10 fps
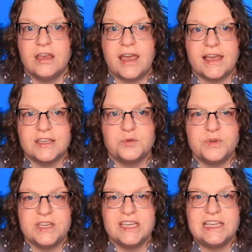as
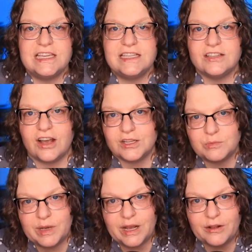we talked
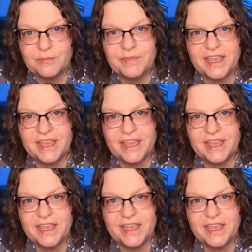about